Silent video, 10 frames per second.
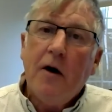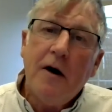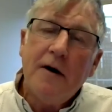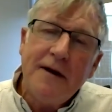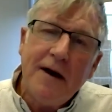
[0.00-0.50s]

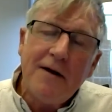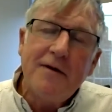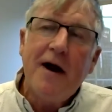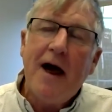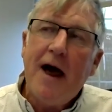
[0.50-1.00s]
On the
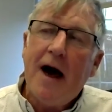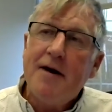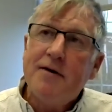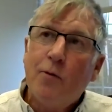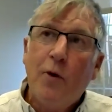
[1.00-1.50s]
other
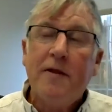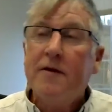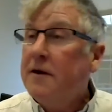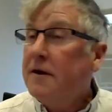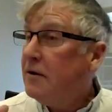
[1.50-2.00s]
hand, whether
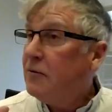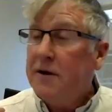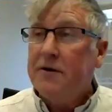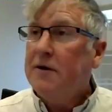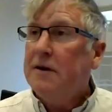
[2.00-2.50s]
you
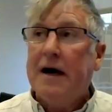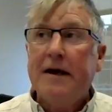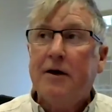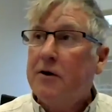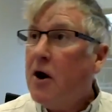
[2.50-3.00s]

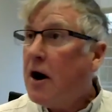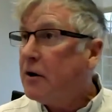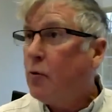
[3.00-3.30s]
like it or not,